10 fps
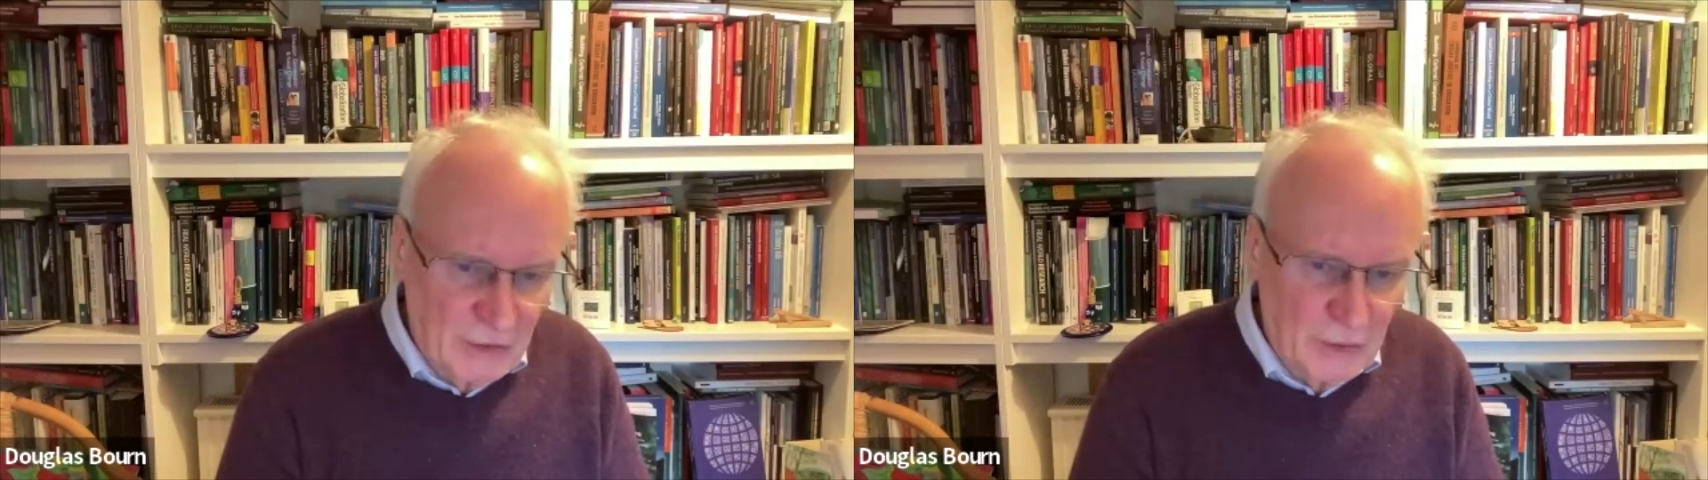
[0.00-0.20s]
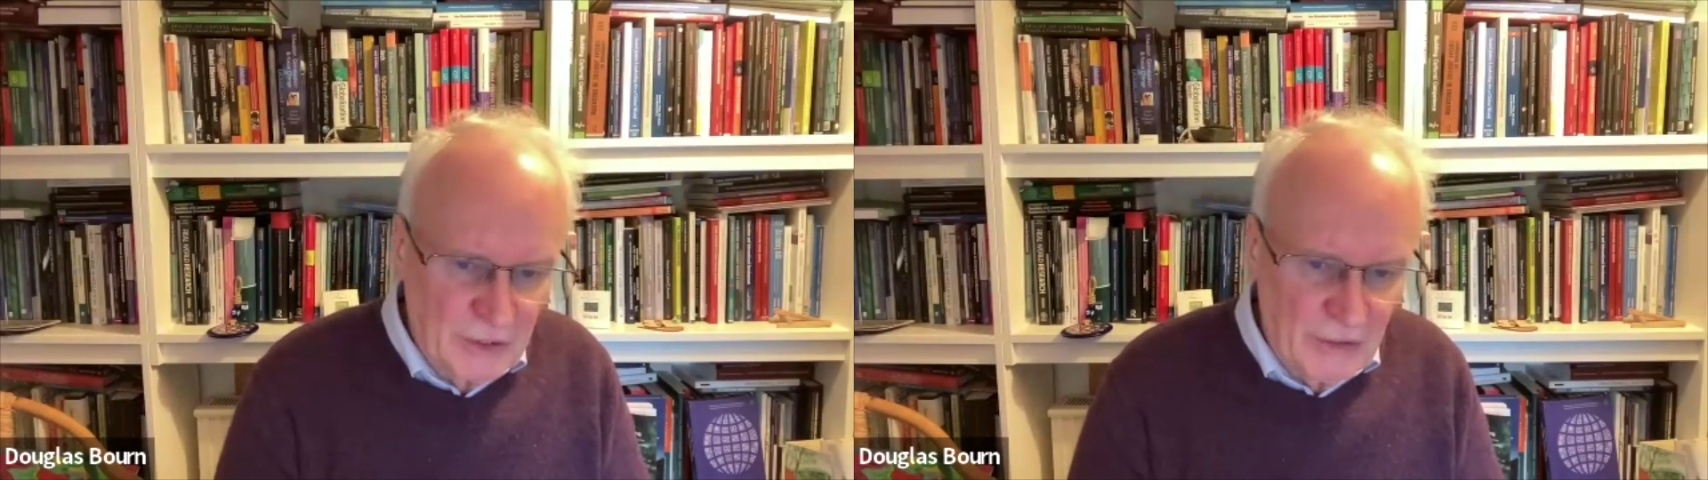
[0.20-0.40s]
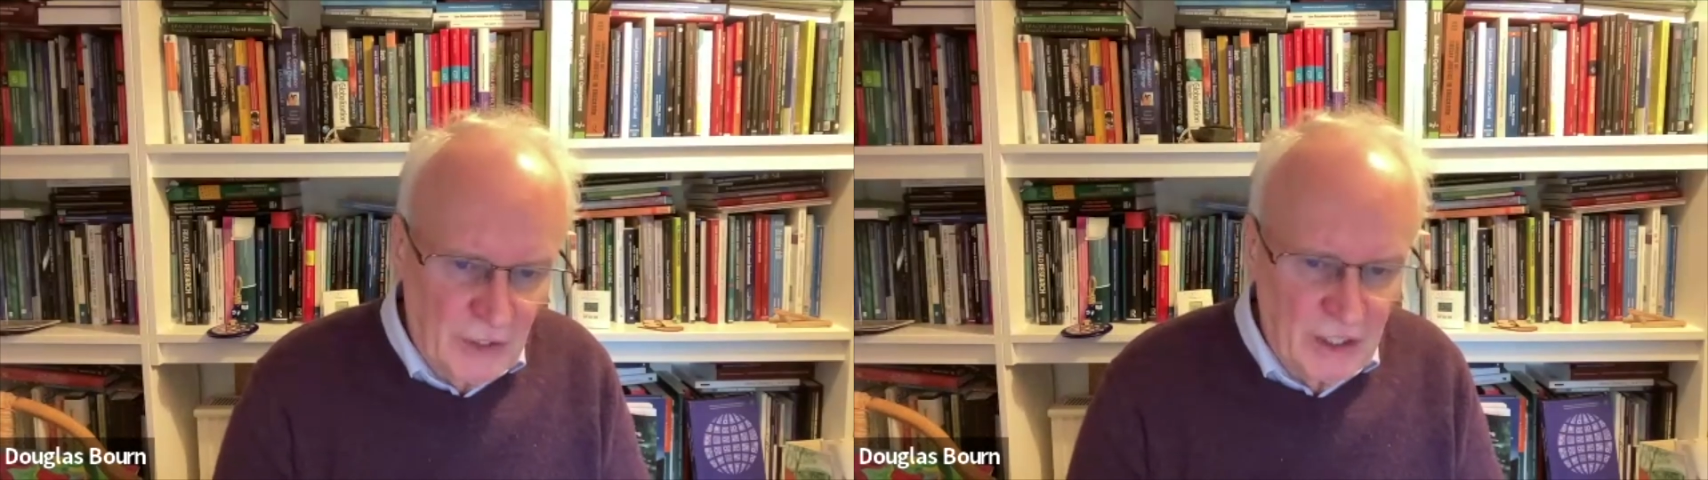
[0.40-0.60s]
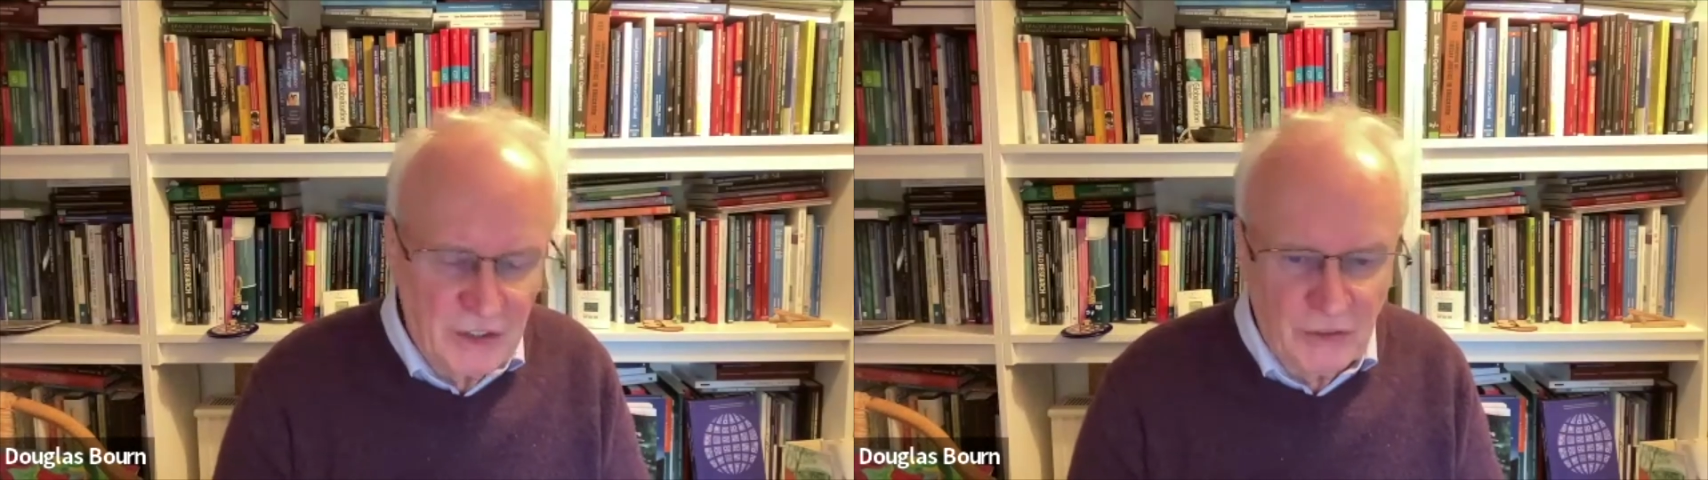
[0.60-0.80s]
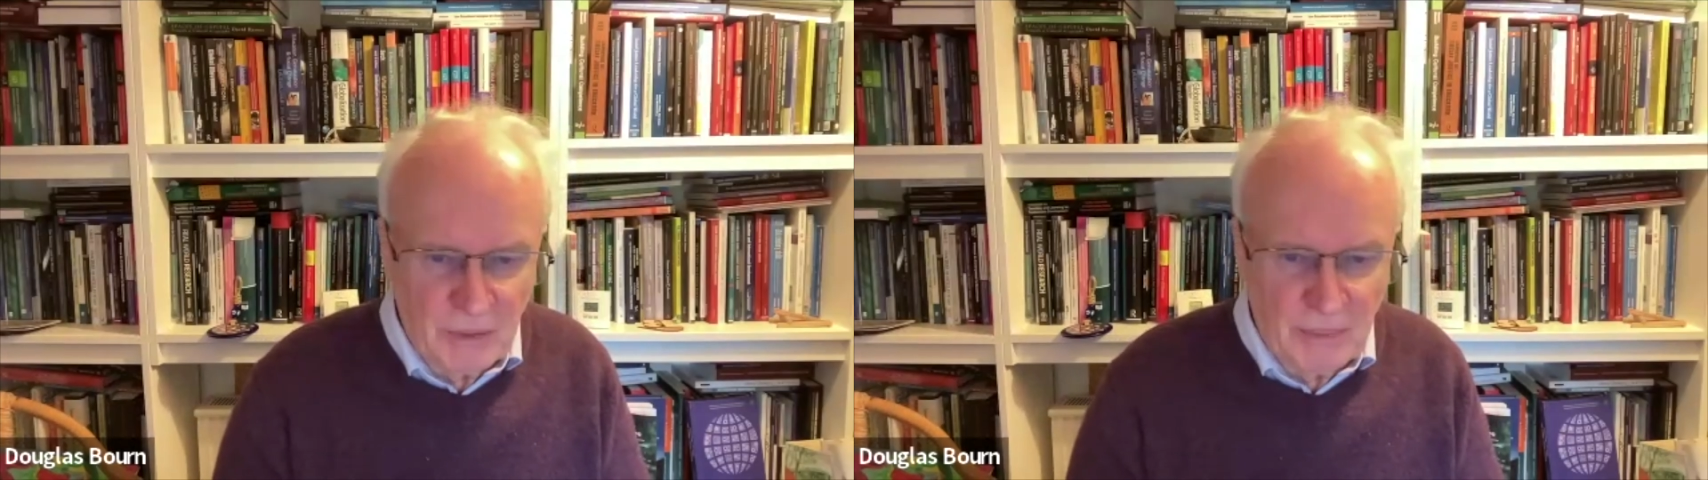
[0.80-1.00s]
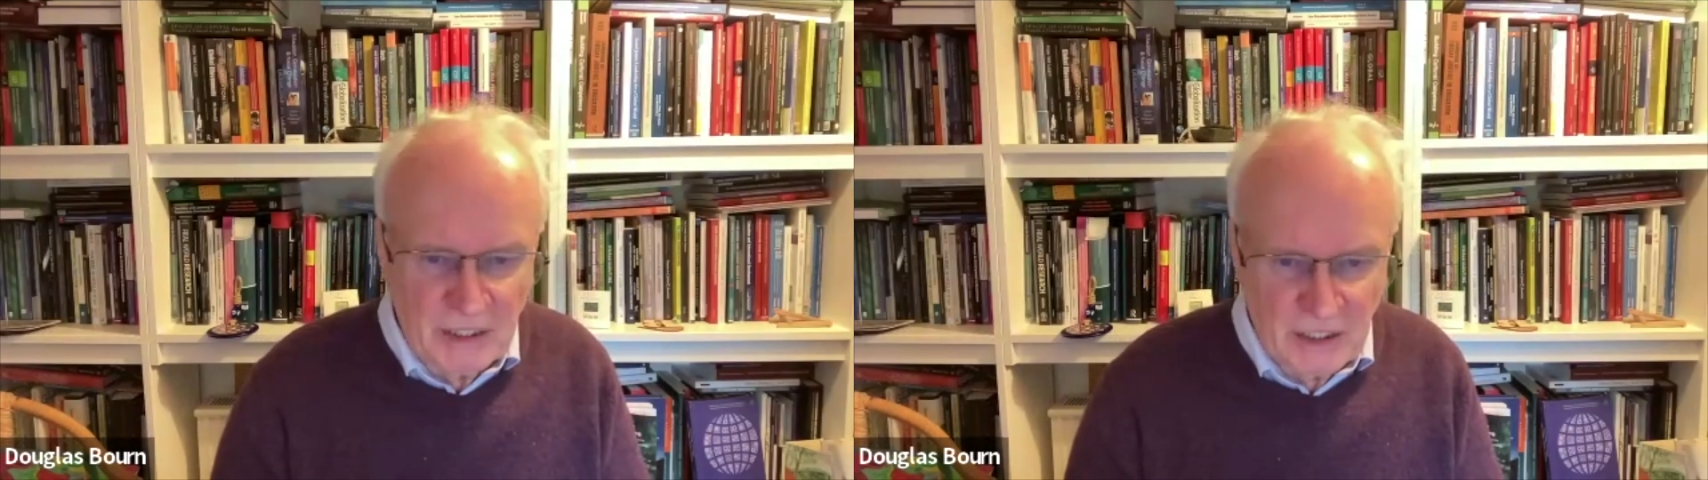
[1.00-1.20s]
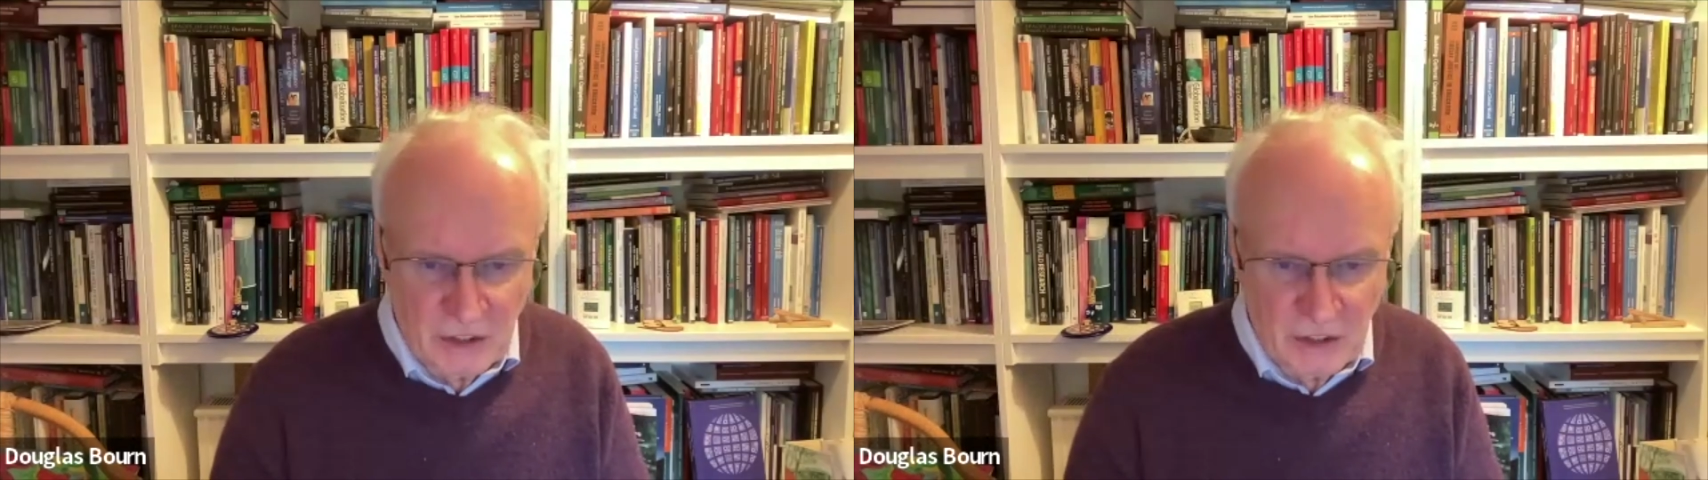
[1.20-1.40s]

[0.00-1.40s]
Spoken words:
called the Rights Respecting